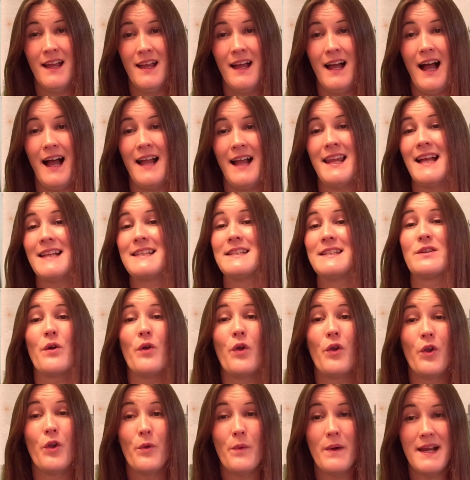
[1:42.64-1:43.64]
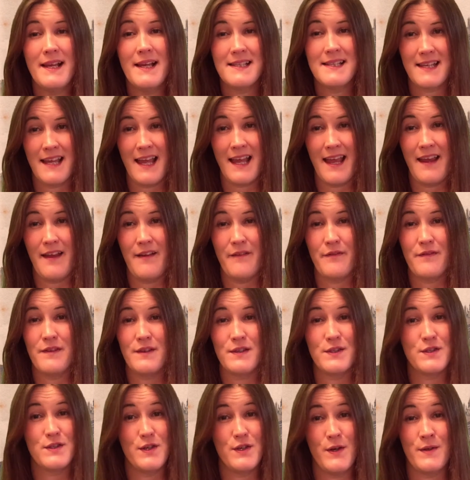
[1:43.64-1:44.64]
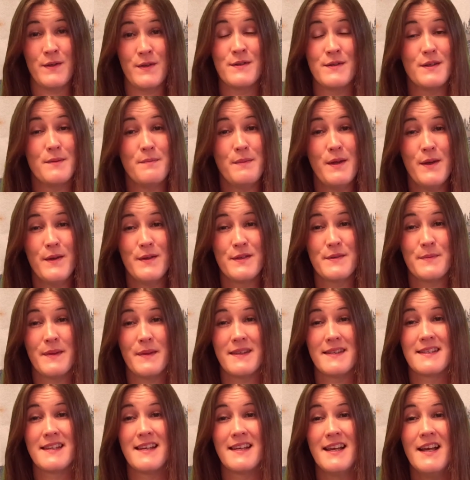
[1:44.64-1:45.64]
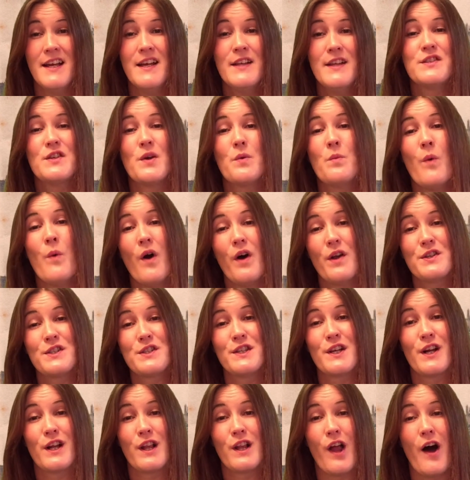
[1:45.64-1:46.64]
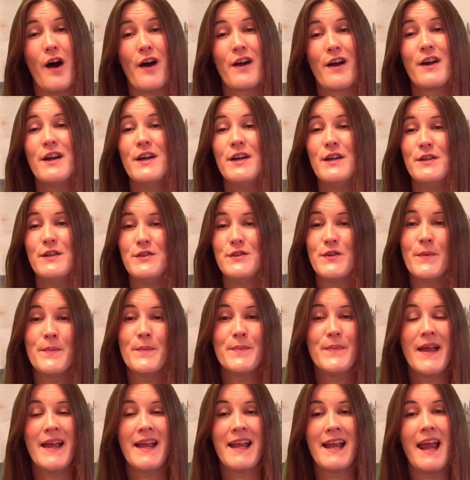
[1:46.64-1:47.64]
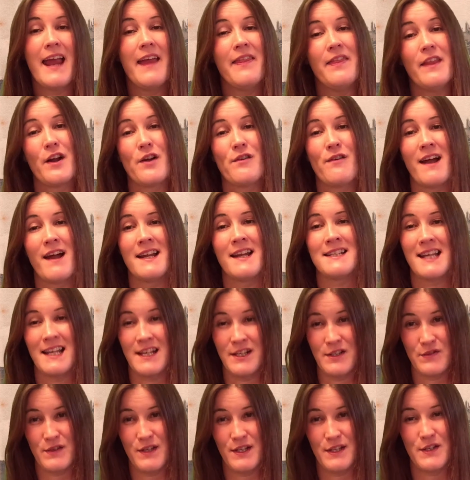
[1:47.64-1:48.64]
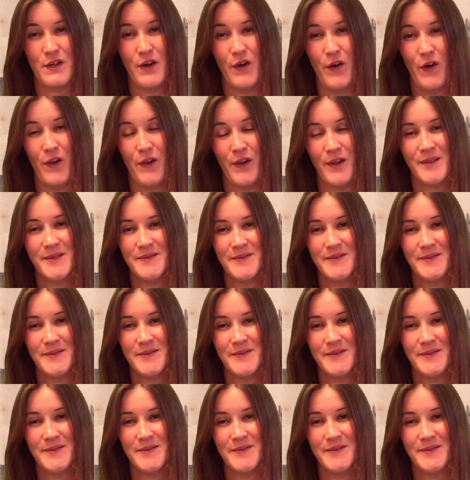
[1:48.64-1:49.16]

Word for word: and yet it always gave the students amusement to watch the clock jumping in the grand entrance hall